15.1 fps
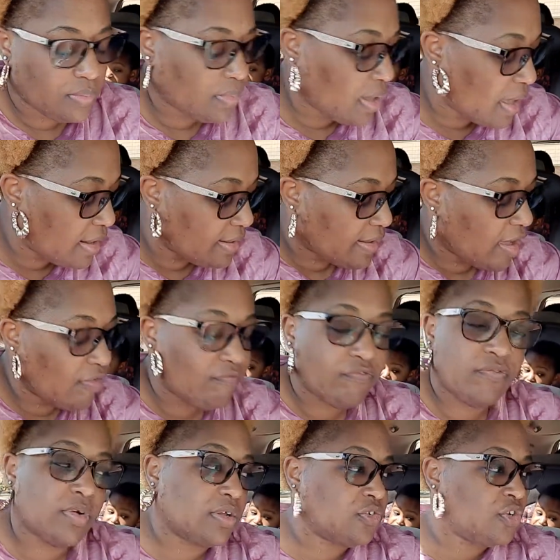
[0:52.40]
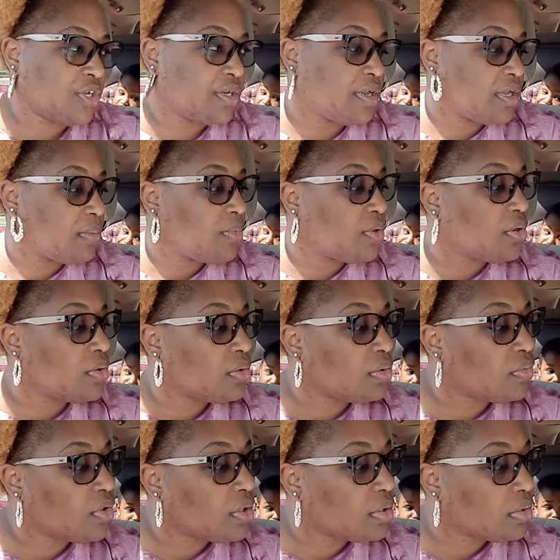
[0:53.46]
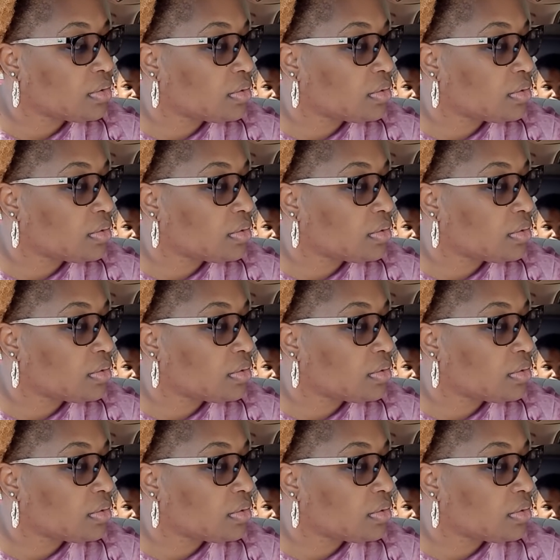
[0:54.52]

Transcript: Aiden got chicken nugget meal. What?